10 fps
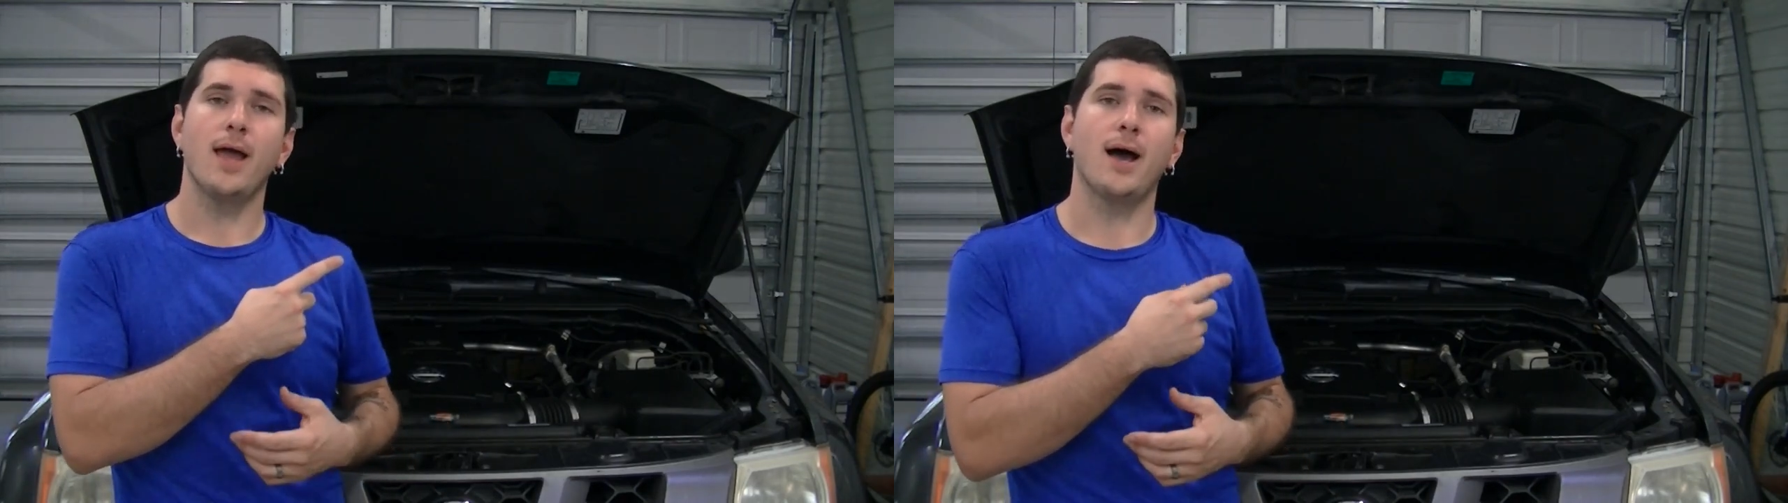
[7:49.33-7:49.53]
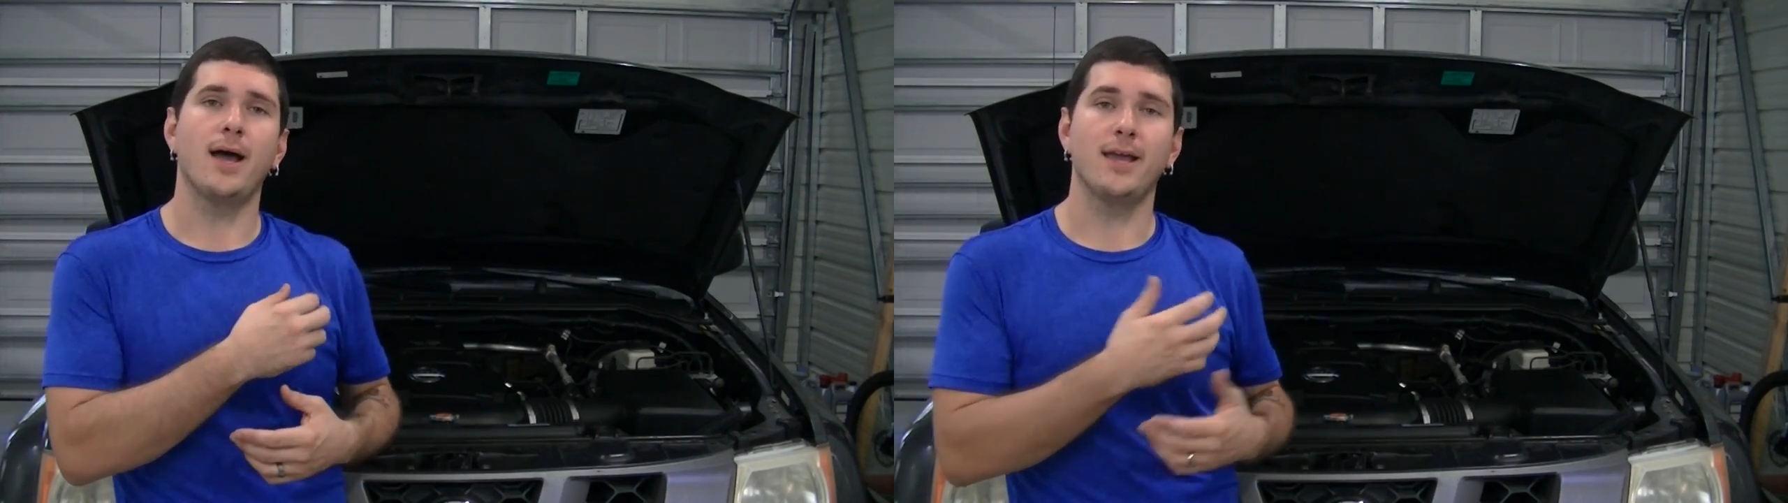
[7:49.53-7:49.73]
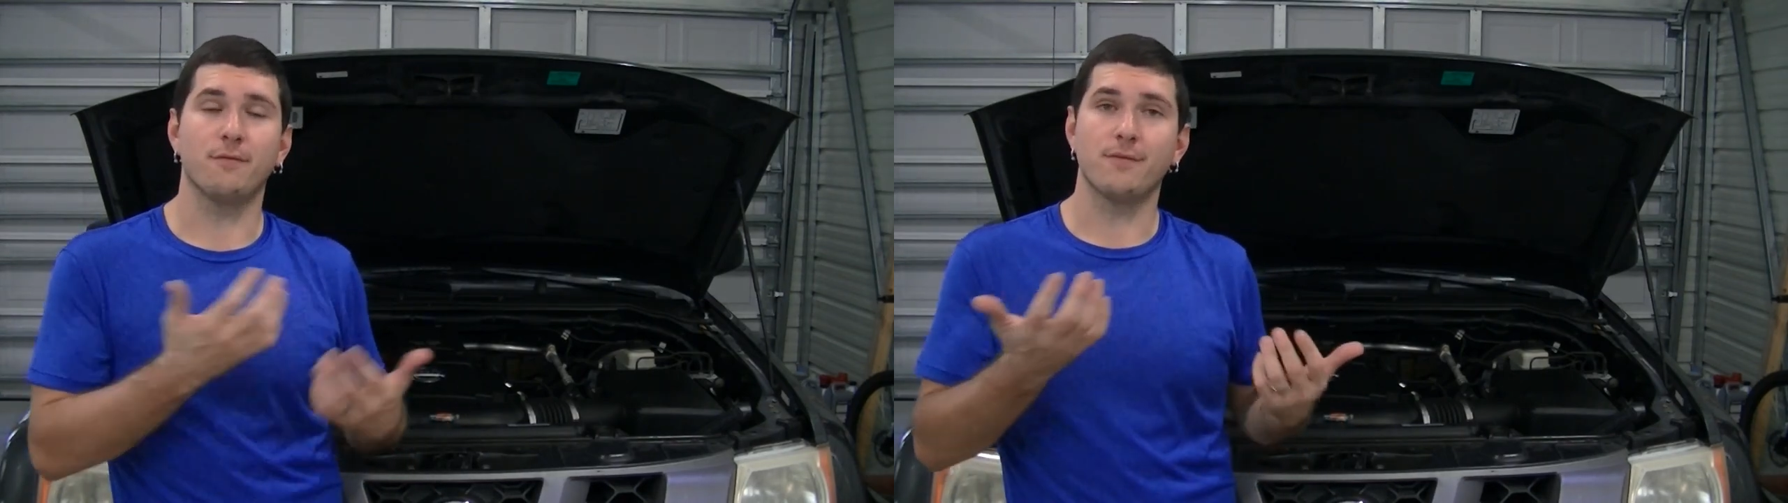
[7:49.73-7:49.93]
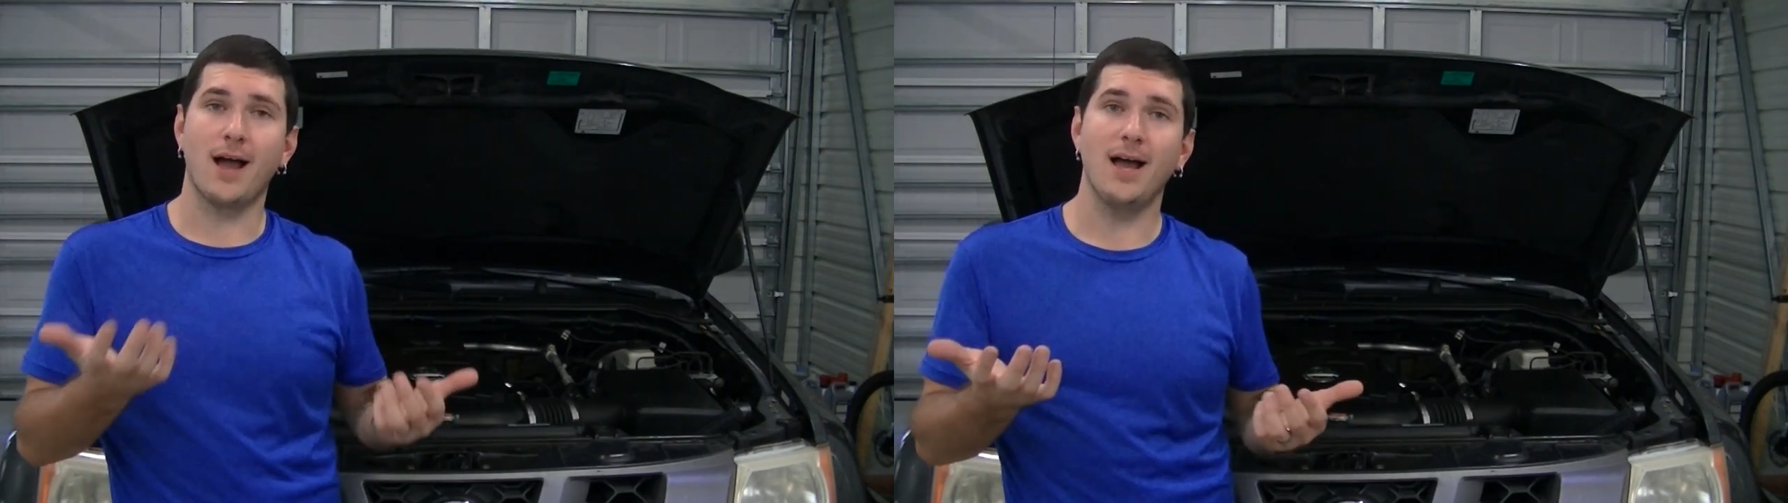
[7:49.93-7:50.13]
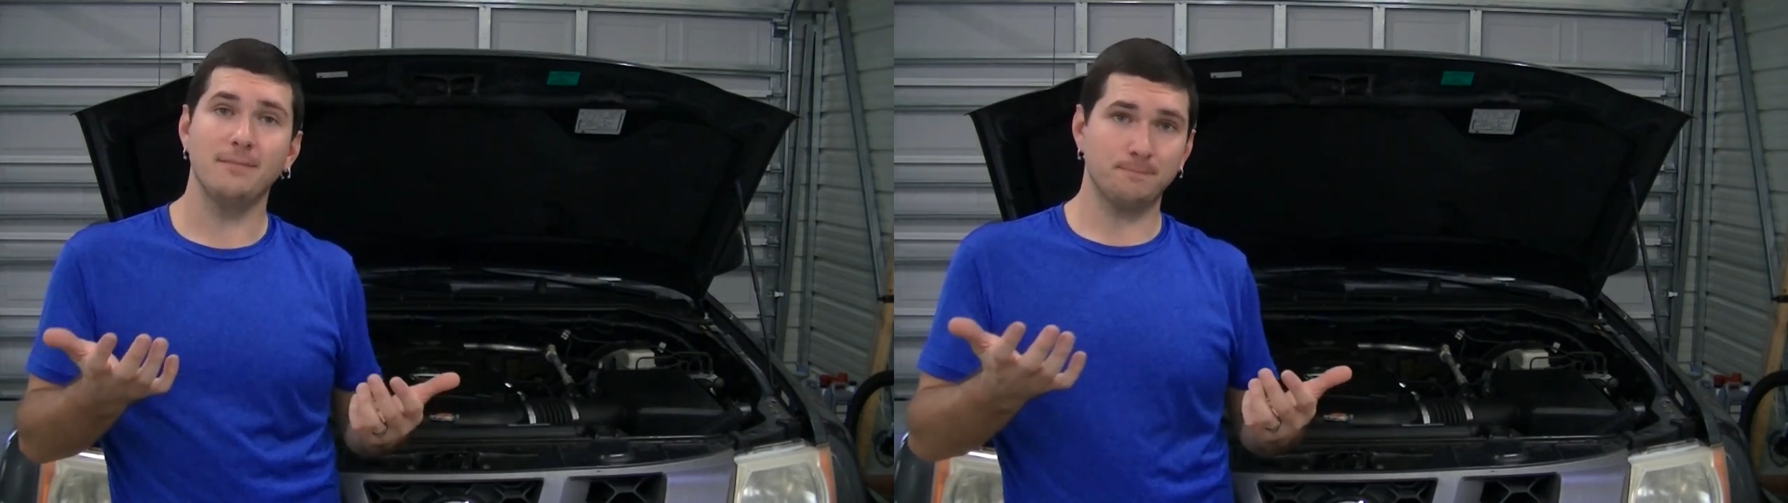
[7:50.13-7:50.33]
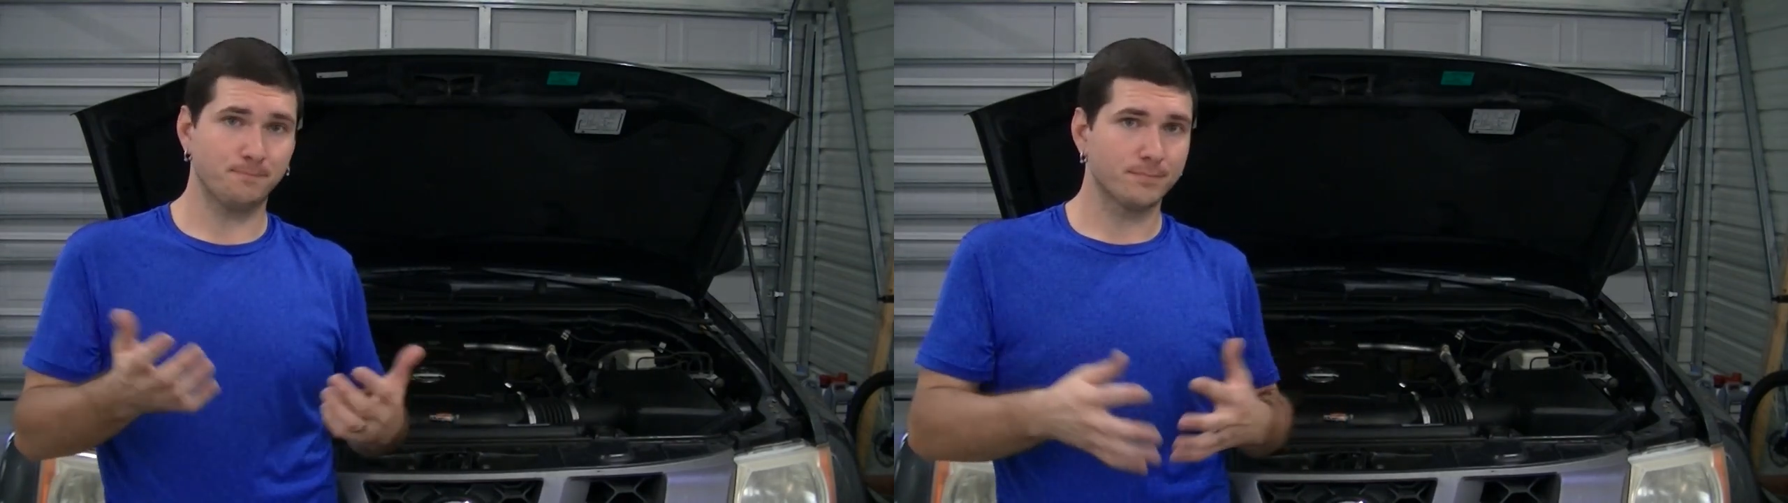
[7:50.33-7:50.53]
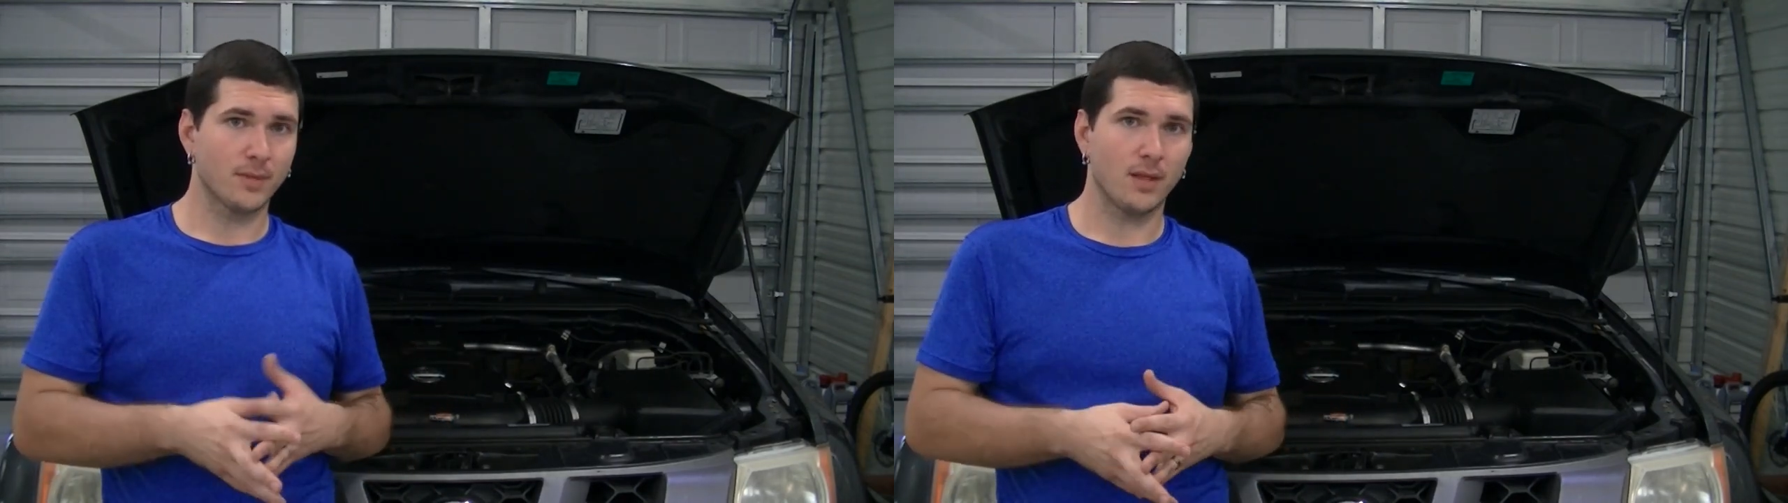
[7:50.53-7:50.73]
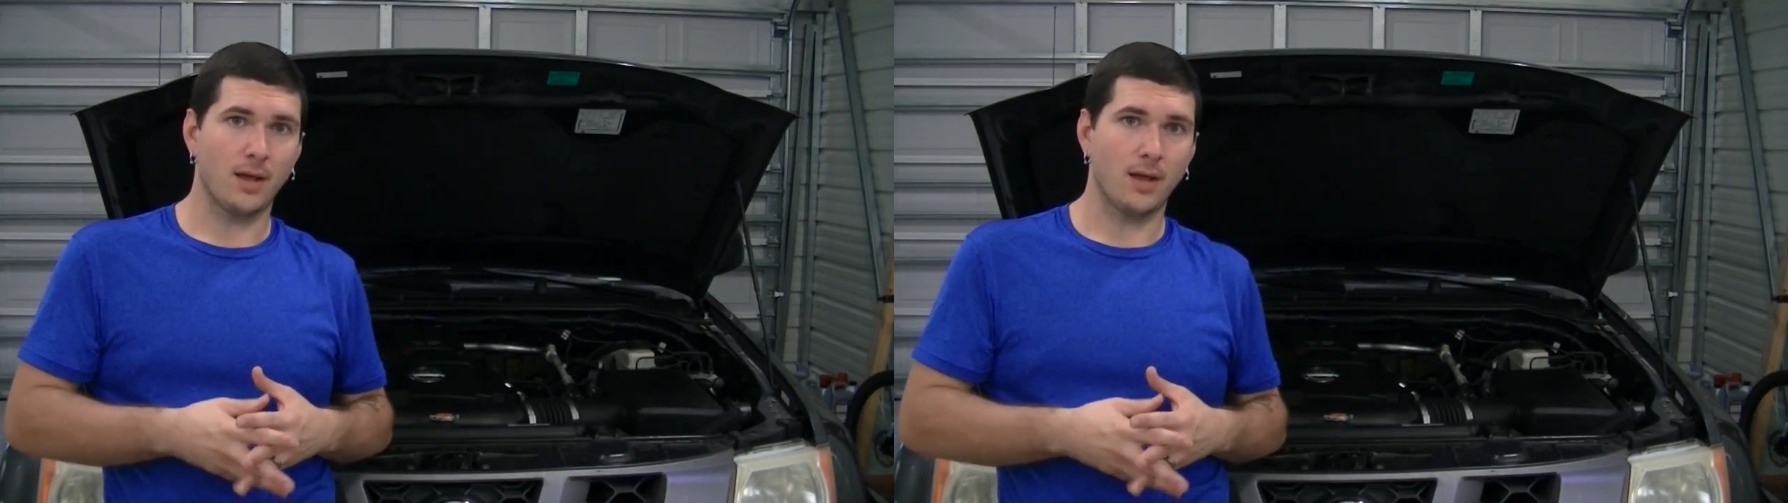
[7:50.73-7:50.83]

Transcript: Uh, if not,